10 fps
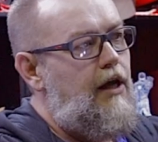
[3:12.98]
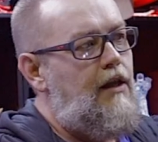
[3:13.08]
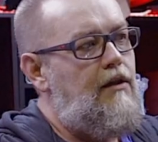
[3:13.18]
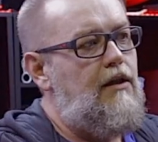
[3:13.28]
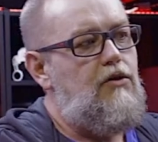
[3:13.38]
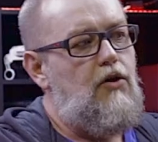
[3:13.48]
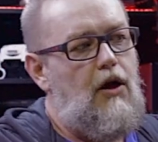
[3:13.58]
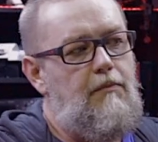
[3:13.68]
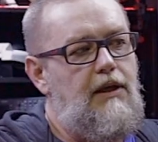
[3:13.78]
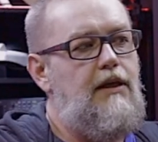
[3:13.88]
and the
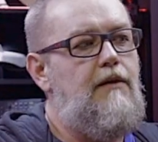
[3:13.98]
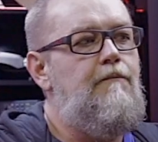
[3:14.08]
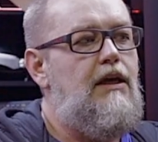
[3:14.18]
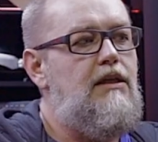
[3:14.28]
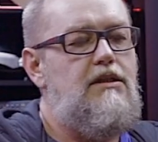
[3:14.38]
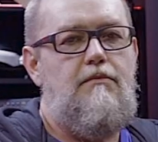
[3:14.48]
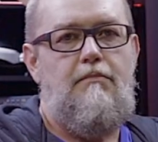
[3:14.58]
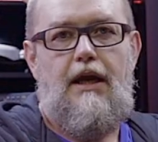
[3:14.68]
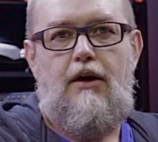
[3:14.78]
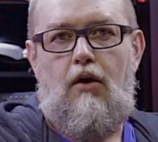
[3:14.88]
top lid is
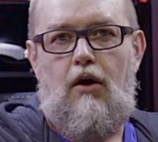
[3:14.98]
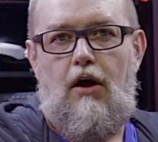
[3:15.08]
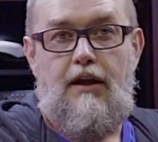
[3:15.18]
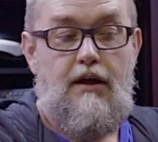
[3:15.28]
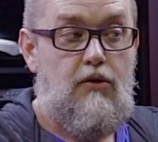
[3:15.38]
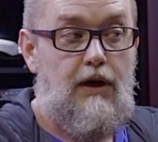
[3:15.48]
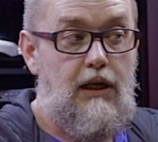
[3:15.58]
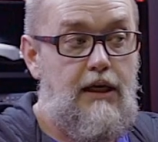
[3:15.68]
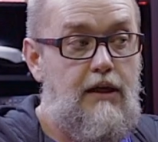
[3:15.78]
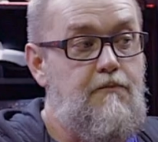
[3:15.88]
made on
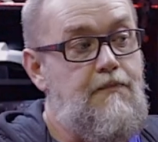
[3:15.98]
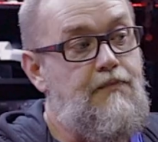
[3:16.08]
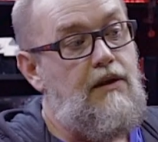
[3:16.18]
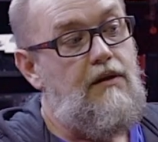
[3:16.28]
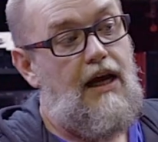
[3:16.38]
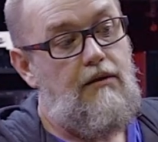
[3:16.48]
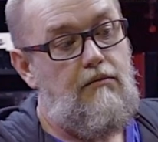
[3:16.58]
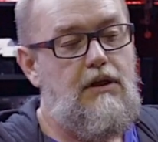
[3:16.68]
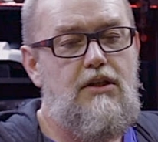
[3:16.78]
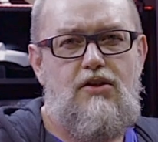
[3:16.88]
acrylic. That
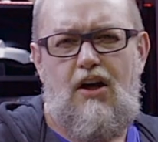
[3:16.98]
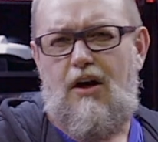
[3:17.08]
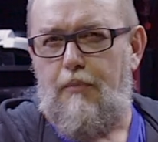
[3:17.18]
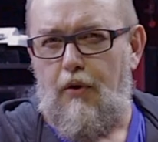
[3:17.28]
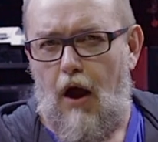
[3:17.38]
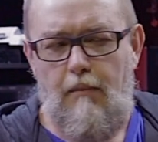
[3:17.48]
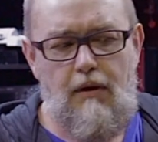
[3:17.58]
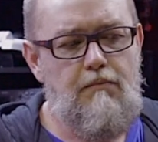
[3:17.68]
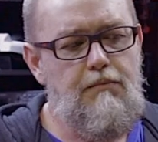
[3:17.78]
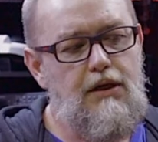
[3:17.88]
it's not a
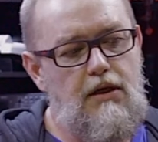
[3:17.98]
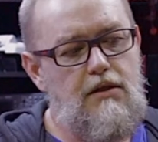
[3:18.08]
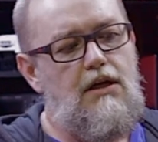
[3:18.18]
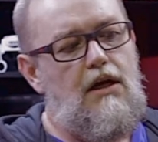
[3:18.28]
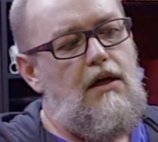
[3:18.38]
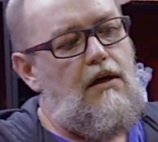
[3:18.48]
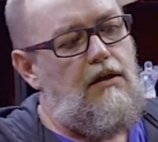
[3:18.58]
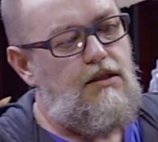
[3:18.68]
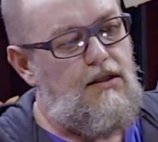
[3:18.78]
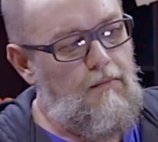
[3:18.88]
problem because
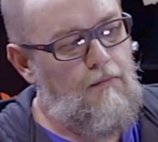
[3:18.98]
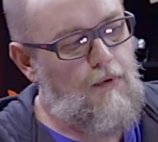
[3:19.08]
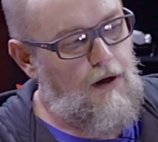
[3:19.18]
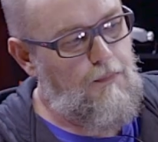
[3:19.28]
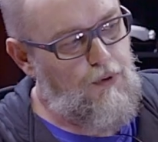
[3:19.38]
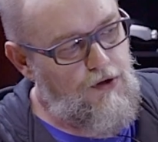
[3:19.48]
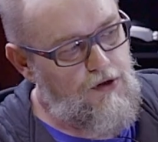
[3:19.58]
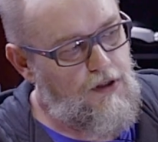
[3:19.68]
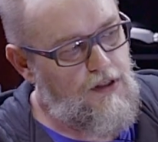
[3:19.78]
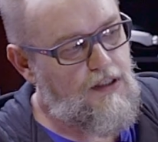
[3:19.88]
some
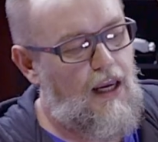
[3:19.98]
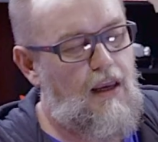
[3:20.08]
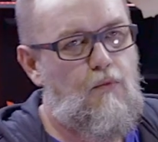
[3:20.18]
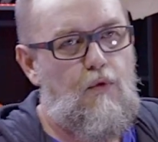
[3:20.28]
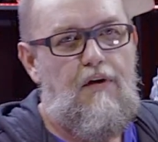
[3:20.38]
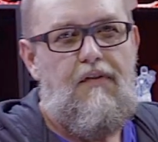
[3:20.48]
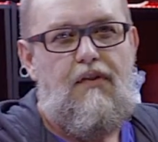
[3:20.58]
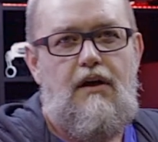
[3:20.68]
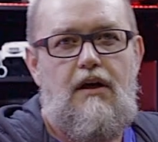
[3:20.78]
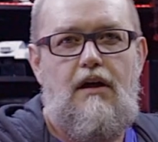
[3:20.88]
printers came
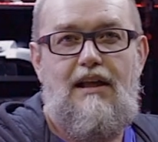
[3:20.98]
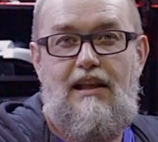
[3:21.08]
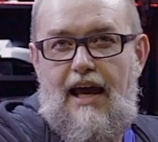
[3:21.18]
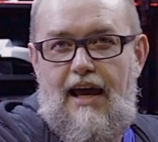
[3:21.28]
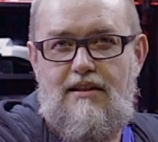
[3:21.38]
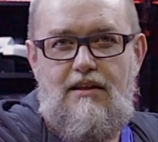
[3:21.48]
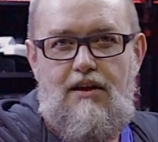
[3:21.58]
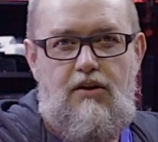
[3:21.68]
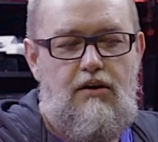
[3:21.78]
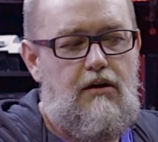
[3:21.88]
with glass
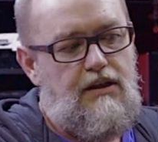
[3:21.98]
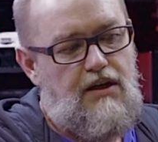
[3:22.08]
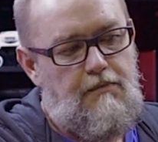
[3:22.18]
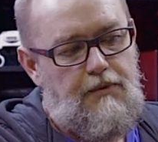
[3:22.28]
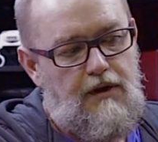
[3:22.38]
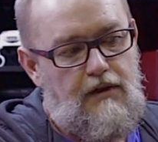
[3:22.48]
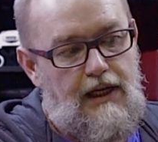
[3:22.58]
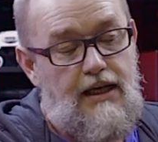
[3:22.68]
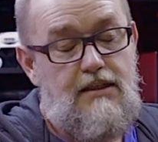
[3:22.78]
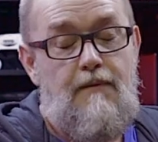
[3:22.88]
here, a tempered
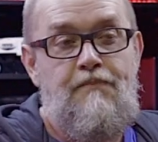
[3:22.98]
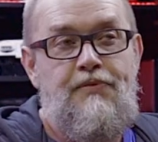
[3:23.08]
glass,